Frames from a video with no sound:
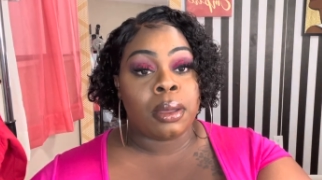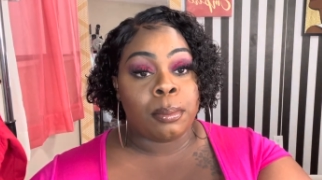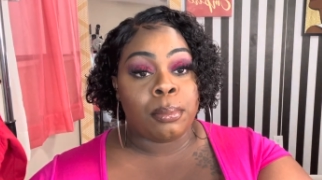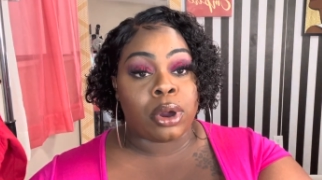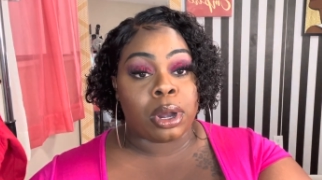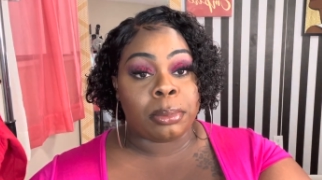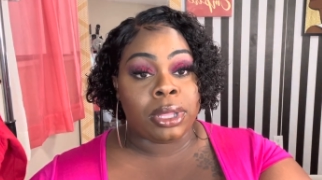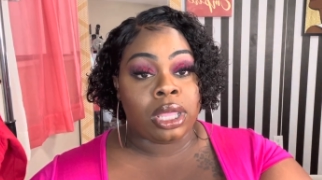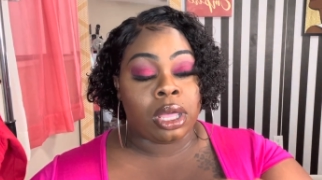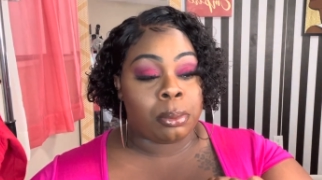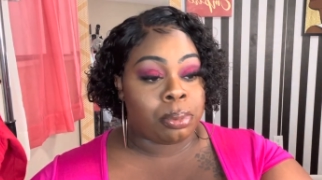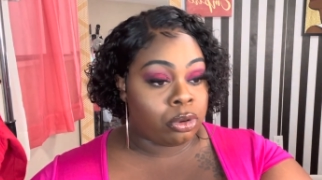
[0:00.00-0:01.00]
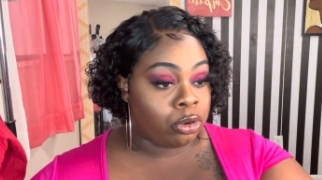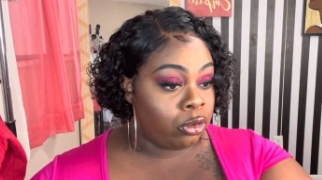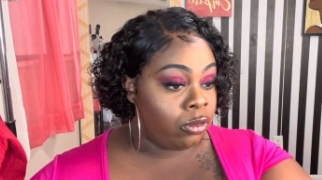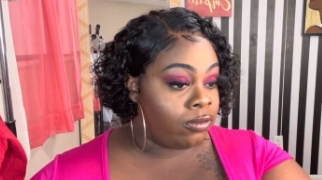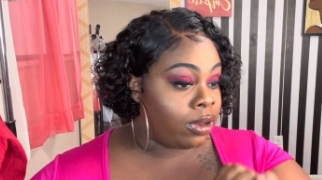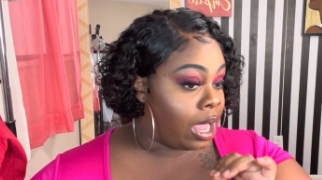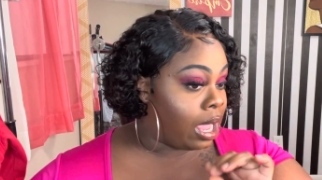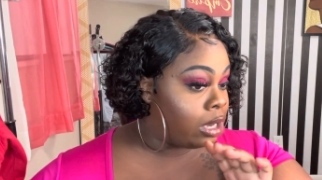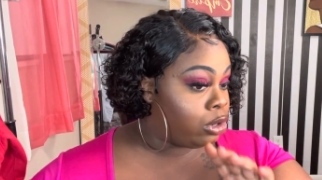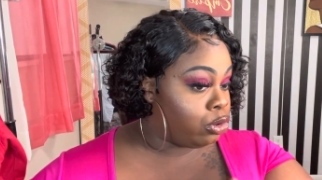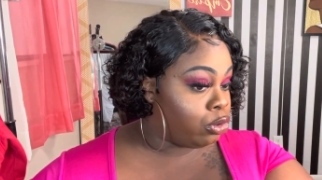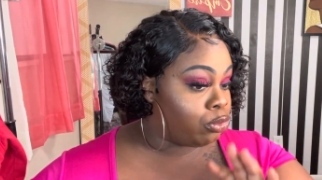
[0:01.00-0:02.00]
Barbie approved. I
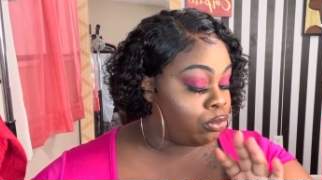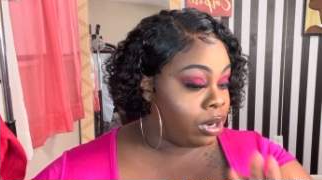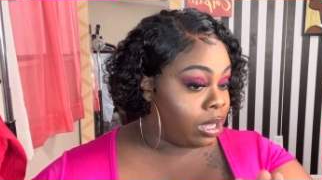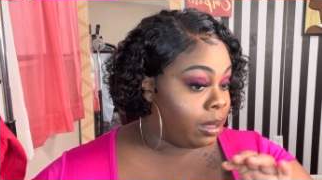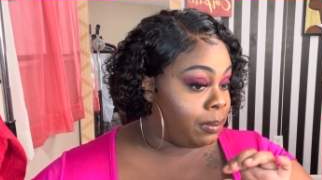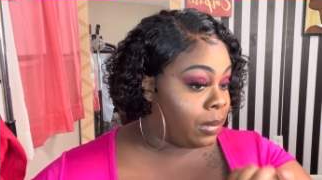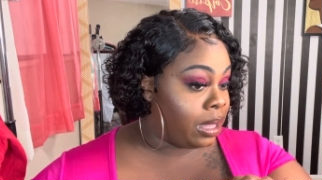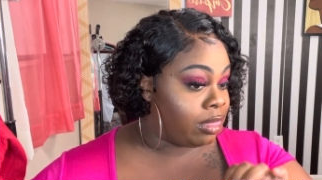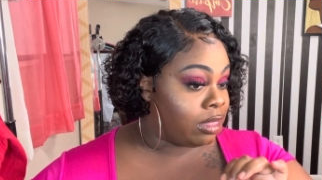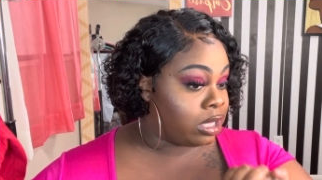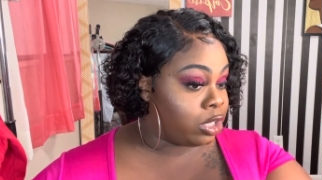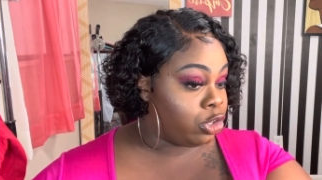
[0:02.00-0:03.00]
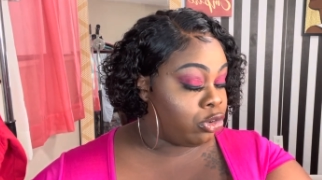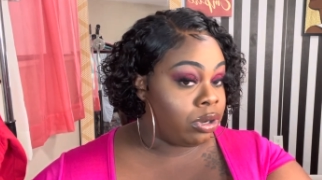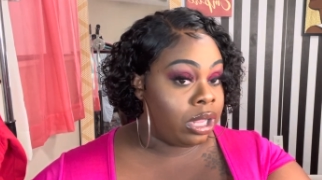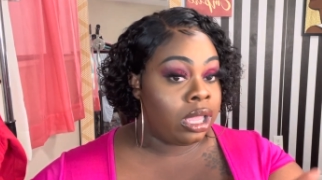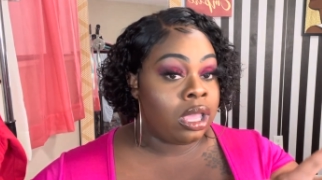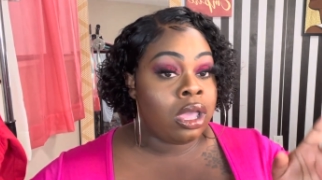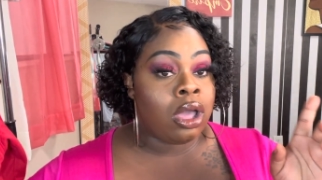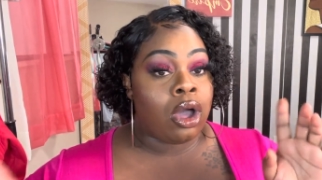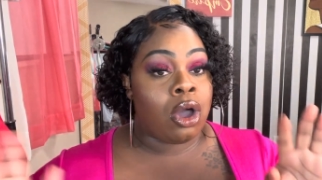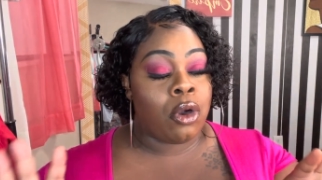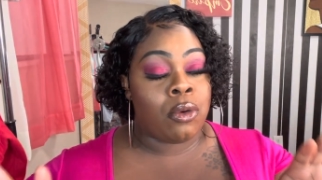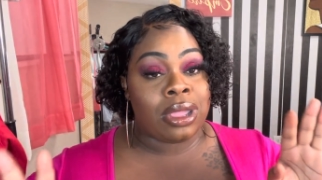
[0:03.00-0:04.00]
do recommend this unit.
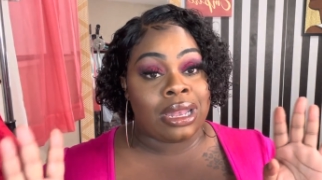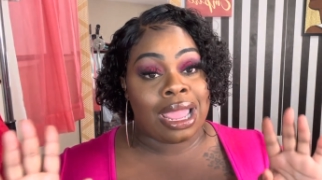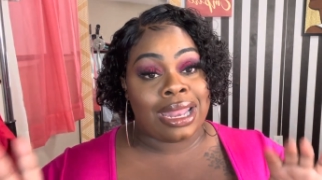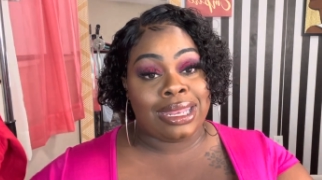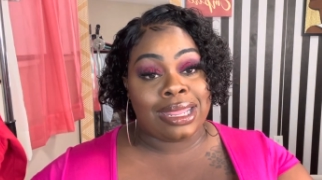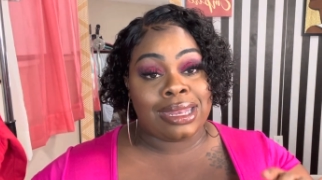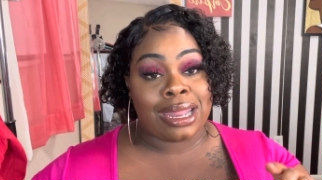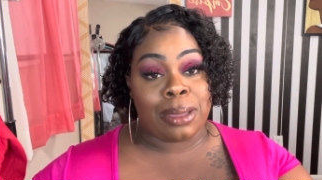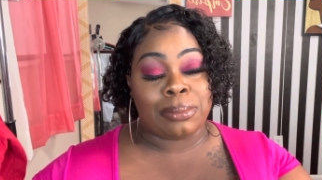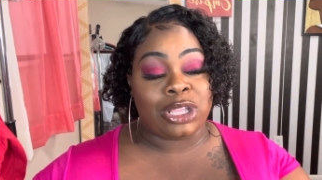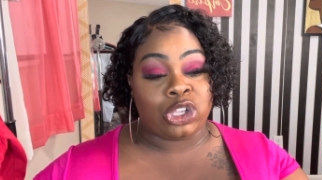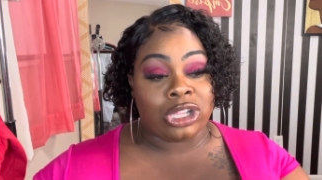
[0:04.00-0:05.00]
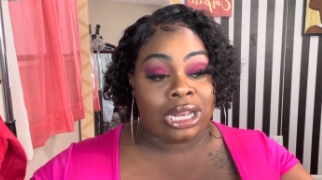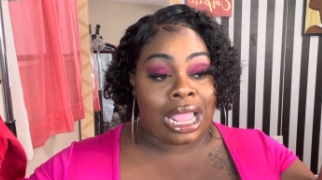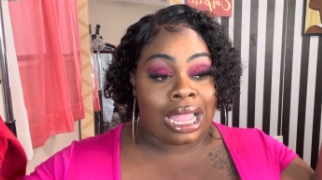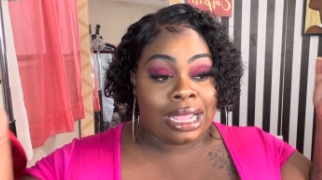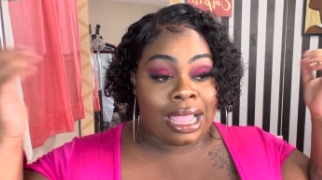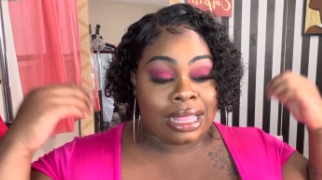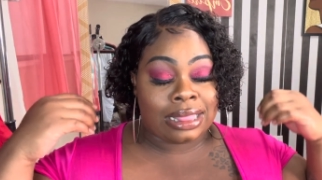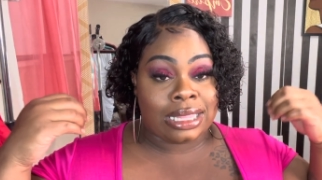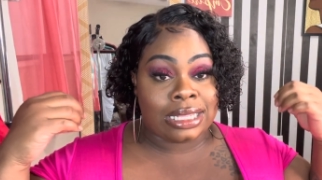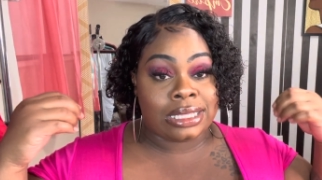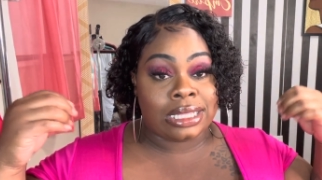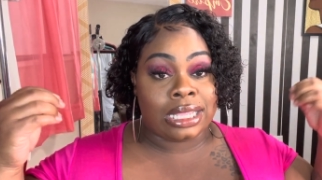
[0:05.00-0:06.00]
Oh, and I did not mention I got
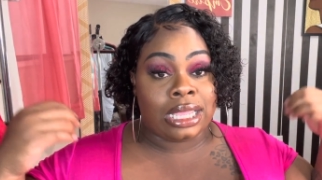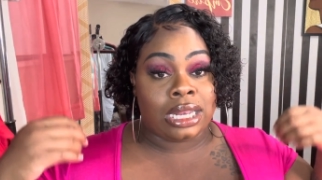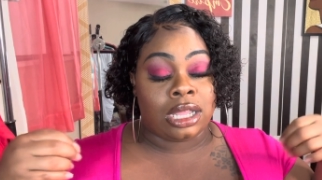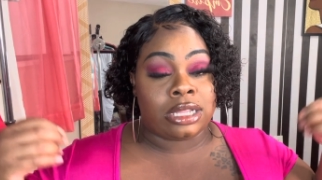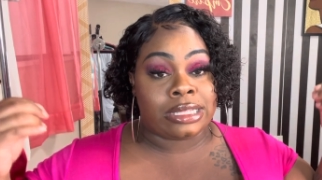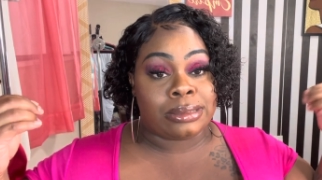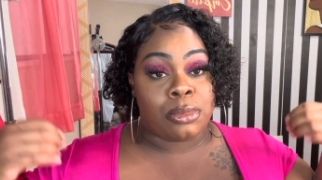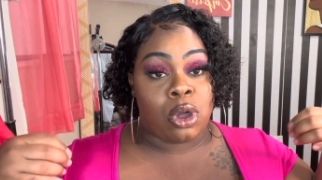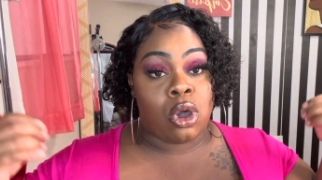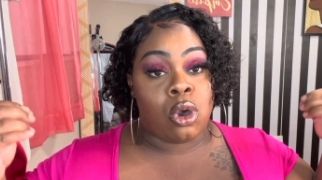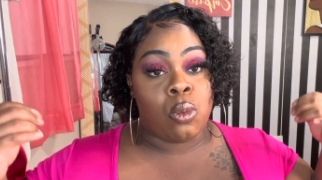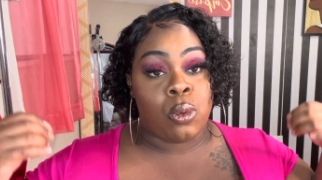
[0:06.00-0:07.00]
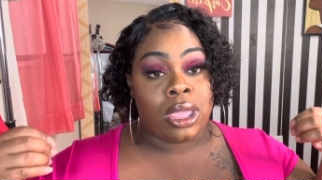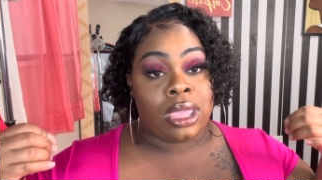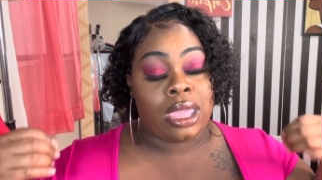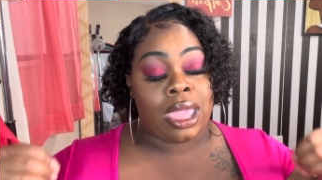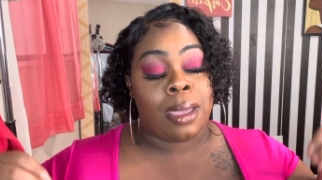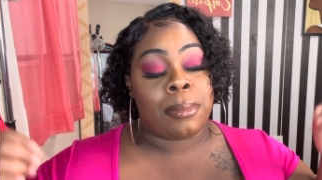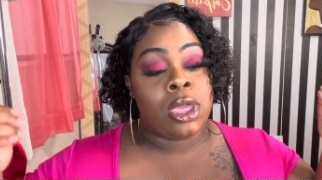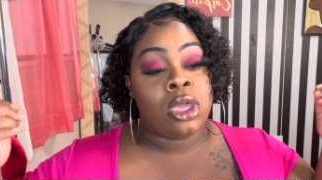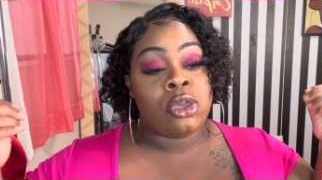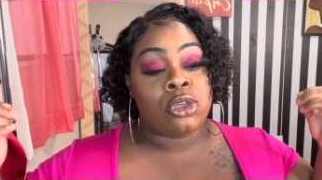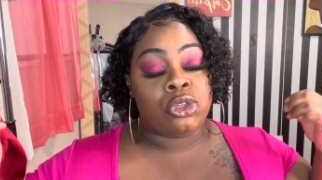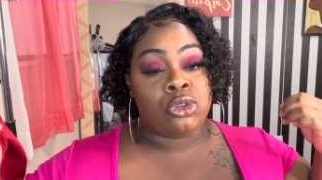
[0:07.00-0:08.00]
this in a small wig cap.
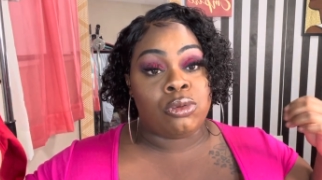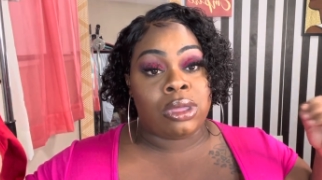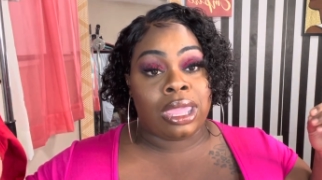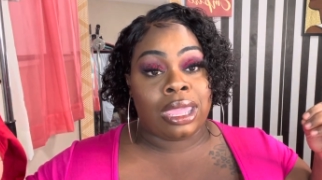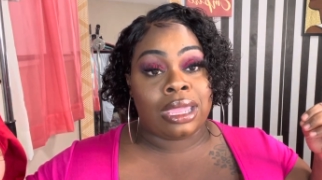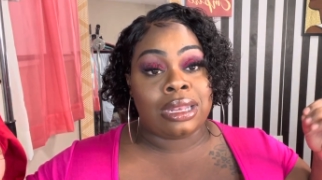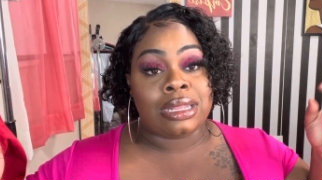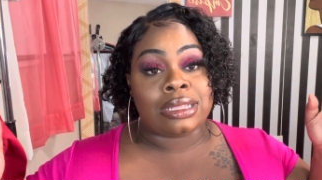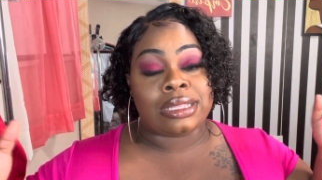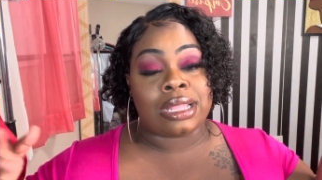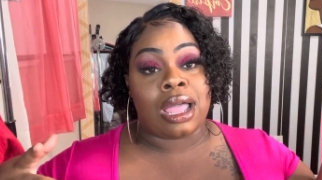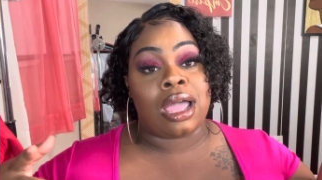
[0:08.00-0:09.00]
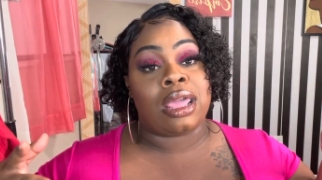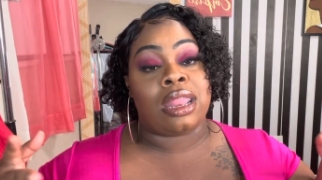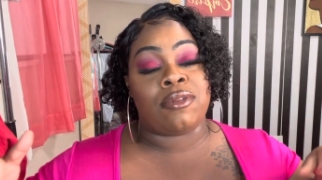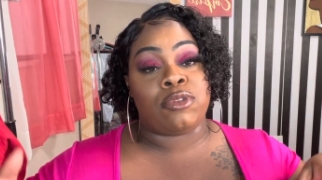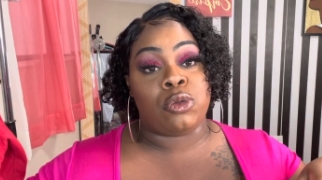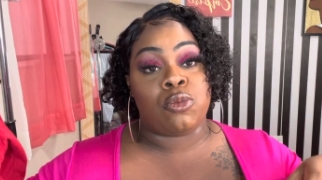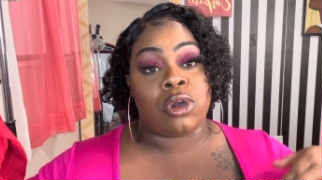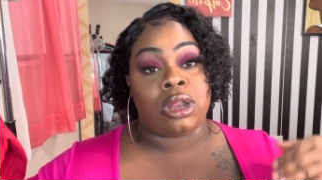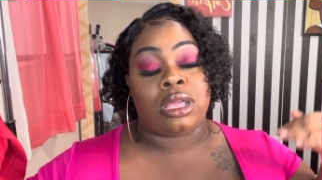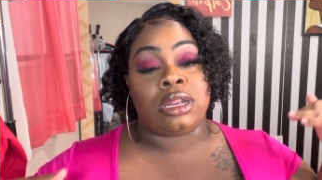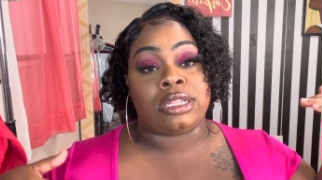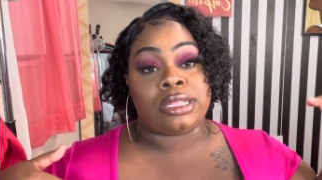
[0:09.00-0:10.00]
You can decide if you
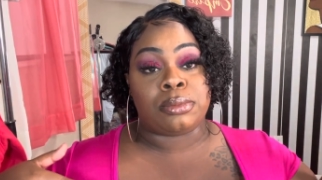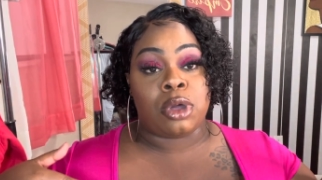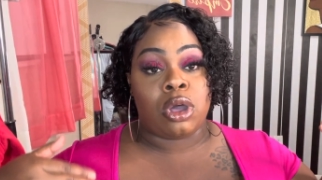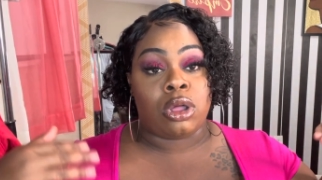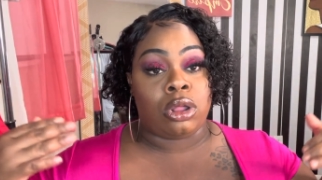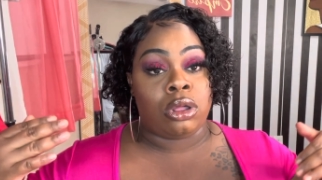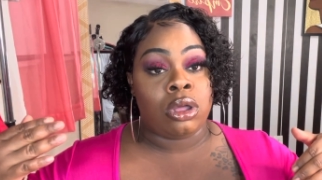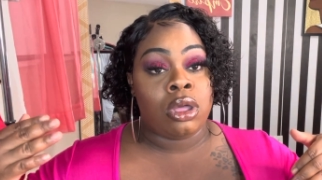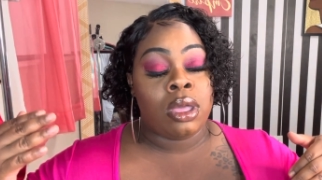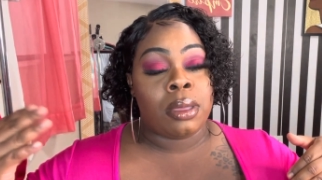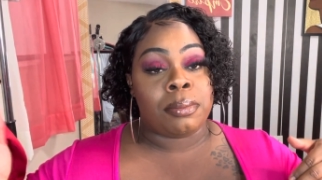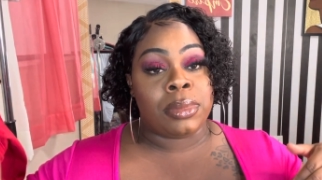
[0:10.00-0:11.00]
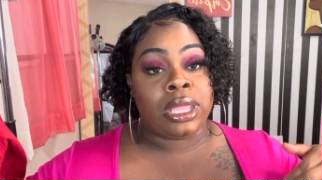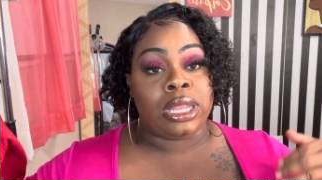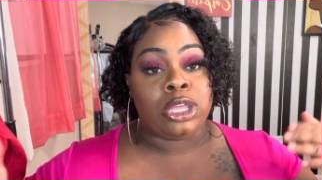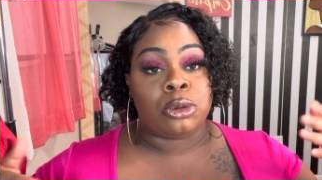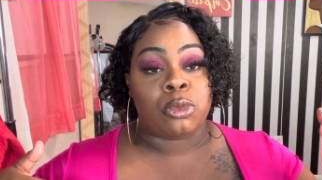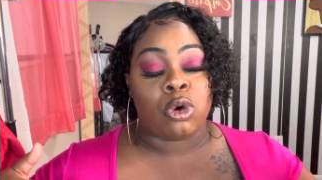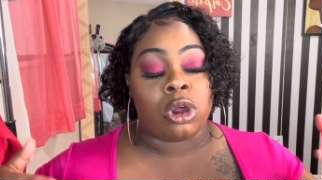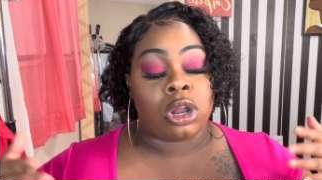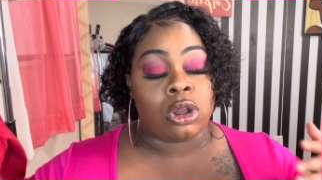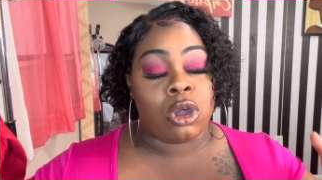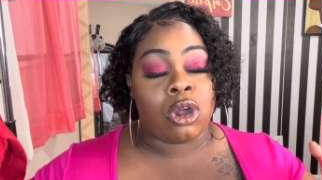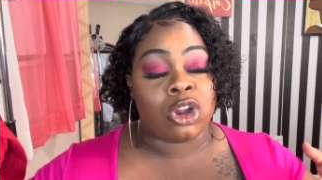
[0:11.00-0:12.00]
want it in a small, medium, or
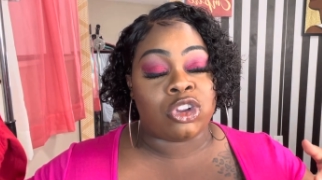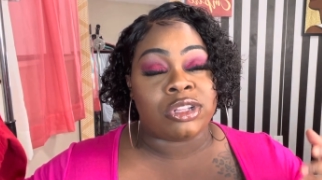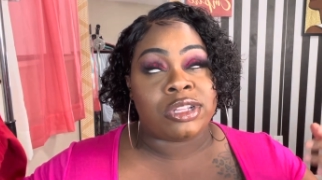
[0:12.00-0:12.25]
large.